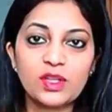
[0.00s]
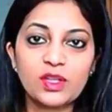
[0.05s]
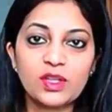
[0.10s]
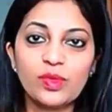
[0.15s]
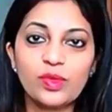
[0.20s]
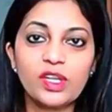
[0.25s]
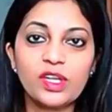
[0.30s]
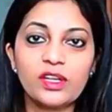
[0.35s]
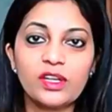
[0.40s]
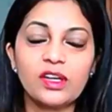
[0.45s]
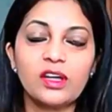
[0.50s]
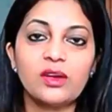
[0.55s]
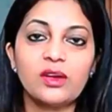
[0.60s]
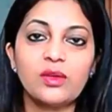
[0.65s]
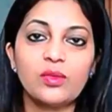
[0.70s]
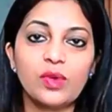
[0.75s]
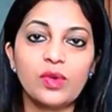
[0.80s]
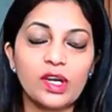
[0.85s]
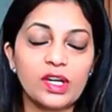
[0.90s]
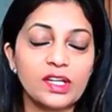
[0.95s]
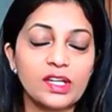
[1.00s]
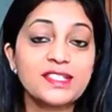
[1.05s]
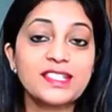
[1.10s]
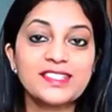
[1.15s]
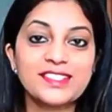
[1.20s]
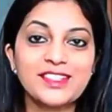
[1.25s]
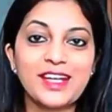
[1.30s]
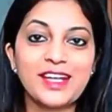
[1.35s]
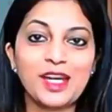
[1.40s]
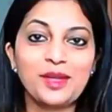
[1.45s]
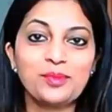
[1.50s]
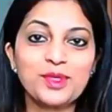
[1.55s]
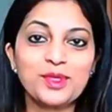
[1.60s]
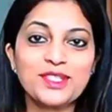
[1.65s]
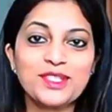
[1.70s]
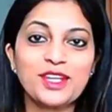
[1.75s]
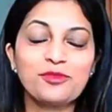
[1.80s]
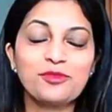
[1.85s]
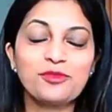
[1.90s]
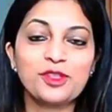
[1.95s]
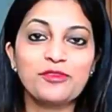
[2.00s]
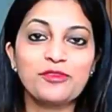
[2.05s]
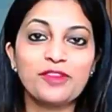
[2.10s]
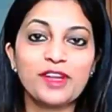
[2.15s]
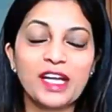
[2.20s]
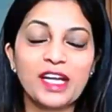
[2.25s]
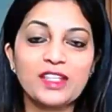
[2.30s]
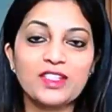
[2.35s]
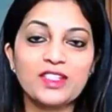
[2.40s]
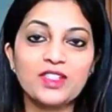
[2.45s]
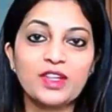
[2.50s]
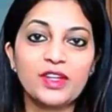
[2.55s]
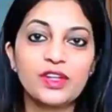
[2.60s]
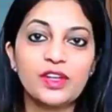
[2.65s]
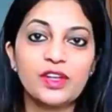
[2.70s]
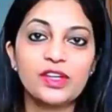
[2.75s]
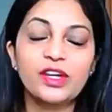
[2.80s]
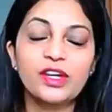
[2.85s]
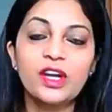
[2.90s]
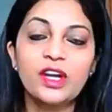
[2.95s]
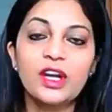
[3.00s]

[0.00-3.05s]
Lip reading: We at 69% for the financial year.